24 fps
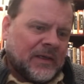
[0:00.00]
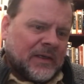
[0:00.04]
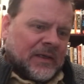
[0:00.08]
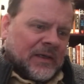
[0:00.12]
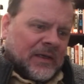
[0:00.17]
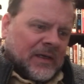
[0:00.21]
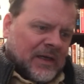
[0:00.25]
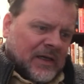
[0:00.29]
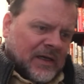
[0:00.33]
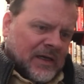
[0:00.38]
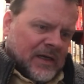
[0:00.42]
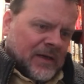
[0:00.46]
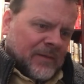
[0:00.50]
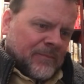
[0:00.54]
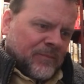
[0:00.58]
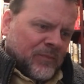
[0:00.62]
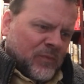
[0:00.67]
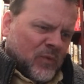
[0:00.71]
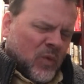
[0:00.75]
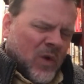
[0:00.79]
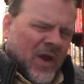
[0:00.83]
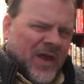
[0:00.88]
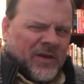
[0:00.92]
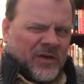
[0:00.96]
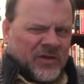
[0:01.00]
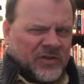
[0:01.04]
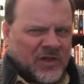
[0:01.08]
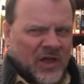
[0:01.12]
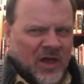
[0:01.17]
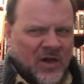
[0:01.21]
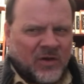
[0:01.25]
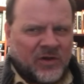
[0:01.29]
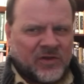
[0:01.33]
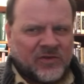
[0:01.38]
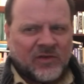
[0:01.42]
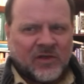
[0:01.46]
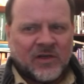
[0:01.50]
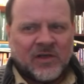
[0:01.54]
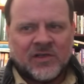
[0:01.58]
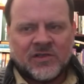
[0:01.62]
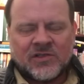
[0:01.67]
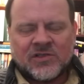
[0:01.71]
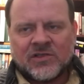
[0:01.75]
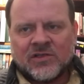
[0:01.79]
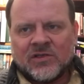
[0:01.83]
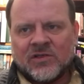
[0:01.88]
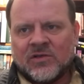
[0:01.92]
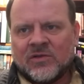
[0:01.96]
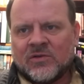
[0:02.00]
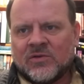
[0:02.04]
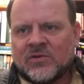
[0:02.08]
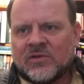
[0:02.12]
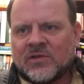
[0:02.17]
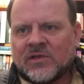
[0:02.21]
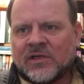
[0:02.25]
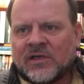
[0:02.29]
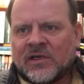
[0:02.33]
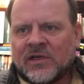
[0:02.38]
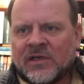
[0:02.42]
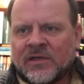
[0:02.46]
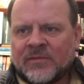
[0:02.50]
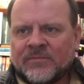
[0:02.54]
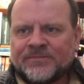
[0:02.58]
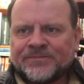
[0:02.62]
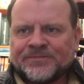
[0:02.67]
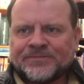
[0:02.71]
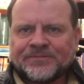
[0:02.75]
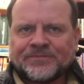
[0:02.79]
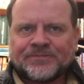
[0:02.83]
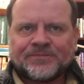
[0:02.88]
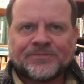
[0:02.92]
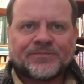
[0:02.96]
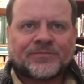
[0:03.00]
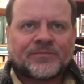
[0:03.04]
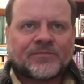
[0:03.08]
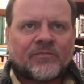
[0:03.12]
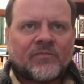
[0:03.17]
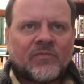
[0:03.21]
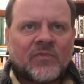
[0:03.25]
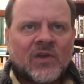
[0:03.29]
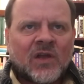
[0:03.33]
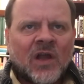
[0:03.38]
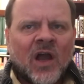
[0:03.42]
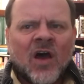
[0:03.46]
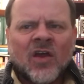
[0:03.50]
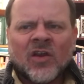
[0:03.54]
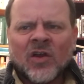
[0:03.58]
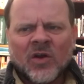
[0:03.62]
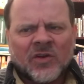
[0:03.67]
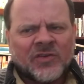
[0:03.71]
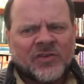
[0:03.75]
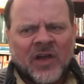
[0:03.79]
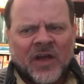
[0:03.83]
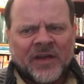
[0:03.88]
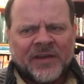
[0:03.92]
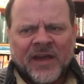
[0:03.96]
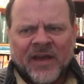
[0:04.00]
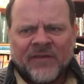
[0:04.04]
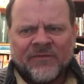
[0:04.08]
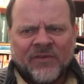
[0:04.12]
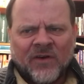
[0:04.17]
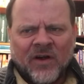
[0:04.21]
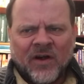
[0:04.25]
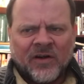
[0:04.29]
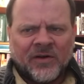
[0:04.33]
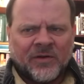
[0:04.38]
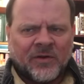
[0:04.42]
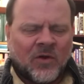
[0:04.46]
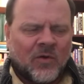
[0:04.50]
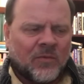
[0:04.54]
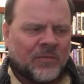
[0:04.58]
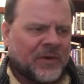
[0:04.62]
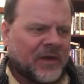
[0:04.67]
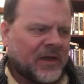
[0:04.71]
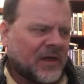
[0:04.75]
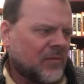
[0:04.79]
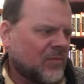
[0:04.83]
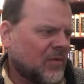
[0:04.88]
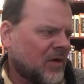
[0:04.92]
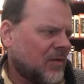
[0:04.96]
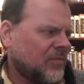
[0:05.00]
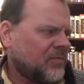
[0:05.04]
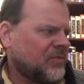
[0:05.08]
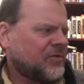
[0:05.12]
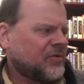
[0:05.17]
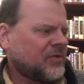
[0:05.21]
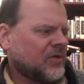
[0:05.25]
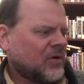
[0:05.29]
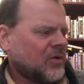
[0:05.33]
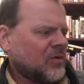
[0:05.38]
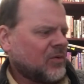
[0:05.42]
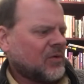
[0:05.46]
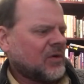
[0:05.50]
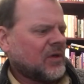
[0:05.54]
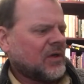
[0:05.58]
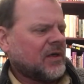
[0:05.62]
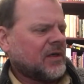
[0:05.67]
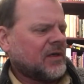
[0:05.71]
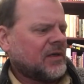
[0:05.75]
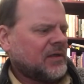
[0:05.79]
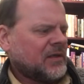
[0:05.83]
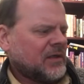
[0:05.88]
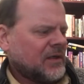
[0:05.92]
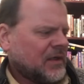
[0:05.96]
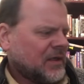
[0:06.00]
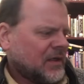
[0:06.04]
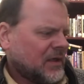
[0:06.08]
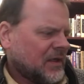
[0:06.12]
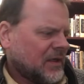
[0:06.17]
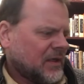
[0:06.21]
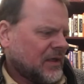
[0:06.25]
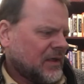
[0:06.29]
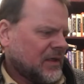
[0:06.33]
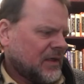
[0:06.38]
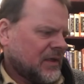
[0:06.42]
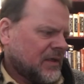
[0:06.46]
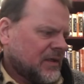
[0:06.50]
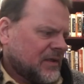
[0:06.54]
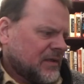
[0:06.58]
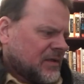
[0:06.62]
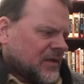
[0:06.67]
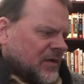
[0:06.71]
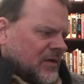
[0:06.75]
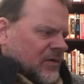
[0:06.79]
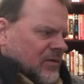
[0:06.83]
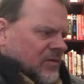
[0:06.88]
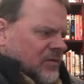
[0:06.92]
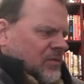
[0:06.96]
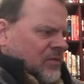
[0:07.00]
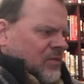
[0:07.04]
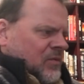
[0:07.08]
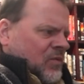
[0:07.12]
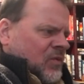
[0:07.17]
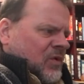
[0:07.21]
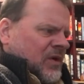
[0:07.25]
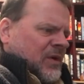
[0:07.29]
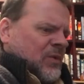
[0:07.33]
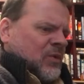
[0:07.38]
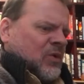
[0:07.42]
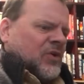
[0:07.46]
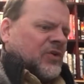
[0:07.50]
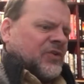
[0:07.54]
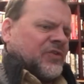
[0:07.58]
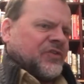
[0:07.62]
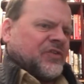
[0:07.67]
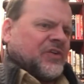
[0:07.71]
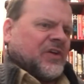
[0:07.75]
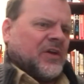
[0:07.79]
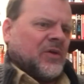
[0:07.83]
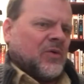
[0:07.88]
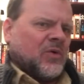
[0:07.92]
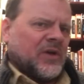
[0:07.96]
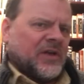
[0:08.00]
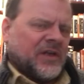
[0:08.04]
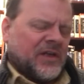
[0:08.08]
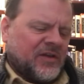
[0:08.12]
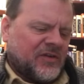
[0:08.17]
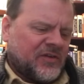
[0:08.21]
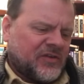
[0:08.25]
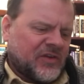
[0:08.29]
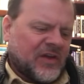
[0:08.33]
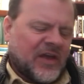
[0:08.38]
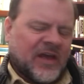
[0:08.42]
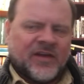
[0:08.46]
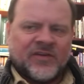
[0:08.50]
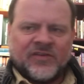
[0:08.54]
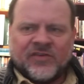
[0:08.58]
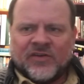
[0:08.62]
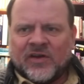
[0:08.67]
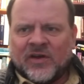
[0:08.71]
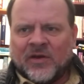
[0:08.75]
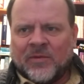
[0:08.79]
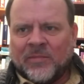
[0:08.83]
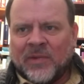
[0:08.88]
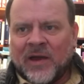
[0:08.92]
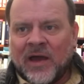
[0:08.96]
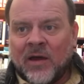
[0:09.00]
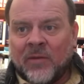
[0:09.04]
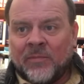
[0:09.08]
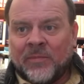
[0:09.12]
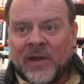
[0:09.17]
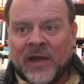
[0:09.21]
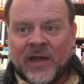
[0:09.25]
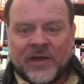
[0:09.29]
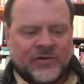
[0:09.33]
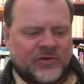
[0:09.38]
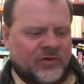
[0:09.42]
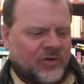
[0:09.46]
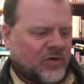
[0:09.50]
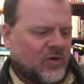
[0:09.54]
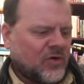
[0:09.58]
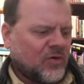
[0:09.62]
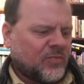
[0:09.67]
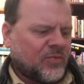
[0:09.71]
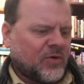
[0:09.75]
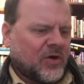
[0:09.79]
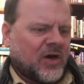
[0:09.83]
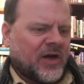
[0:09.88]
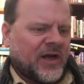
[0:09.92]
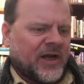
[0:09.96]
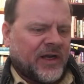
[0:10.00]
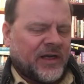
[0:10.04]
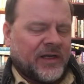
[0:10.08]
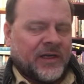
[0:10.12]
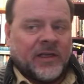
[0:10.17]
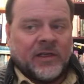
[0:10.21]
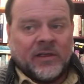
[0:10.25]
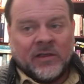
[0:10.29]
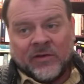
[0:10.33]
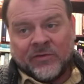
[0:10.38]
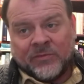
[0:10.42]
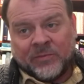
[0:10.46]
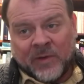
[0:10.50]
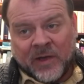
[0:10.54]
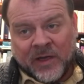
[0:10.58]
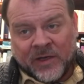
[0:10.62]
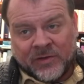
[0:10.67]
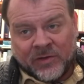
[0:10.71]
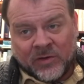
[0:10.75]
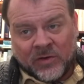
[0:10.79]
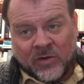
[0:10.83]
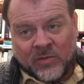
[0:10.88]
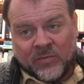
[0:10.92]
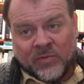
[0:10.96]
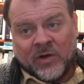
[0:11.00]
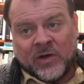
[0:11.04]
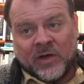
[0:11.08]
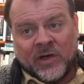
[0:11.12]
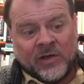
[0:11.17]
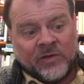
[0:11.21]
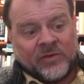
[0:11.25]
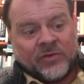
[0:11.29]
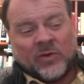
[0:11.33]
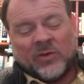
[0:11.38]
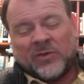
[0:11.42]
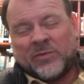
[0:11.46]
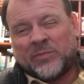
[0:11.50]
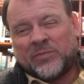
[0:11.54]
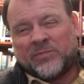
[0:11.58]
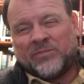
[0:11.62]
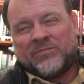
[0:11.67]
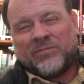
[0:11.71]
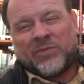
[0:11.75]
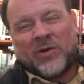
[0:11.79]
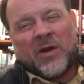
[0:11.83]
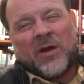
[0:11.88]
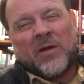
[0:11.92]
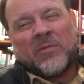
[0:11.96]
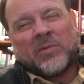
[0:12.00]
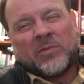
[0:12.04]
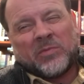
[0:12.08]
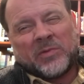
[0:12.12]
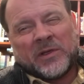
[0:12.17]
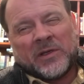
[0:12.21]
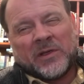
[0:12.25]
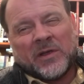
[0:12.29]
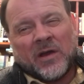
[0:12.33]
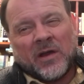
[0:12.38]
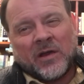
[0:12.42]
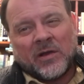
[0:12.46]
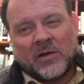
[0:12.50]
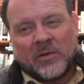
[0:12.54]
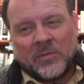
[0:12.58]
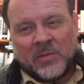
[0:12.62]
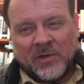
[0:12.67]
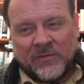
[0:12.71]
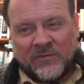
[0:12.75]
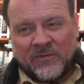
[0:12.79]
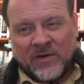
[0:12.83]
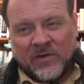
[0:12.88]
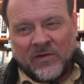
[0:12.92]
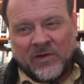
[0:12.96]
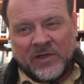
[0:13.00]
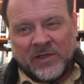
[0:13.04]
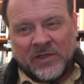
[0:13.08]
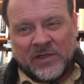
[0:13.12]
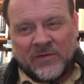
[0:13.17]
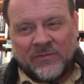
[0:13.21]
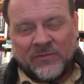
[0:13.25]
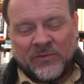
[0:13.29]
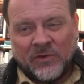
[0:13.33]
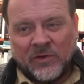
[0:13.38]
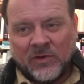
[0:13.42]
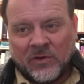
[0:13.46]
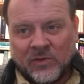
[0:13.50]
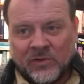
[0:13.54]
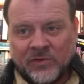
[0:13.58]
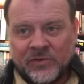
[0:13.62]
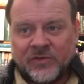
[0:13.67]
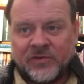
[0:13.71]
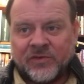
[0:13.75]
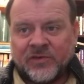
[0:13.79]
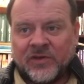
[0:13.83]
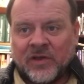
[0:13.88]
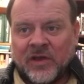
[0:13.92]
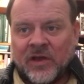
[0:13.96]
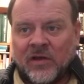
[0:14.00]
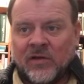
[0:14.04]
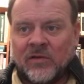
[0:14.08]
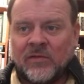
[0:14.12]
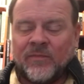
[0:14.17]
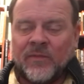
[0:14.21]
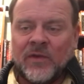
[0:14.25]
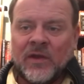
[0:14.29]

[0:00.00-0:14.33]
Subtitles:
Weather is always an issue, although it's not that far to go pick him up. So we will see what he says about Patrick O'Brien. He loves Patrick O'Brien, so it's probably not going to be a very difficult sell.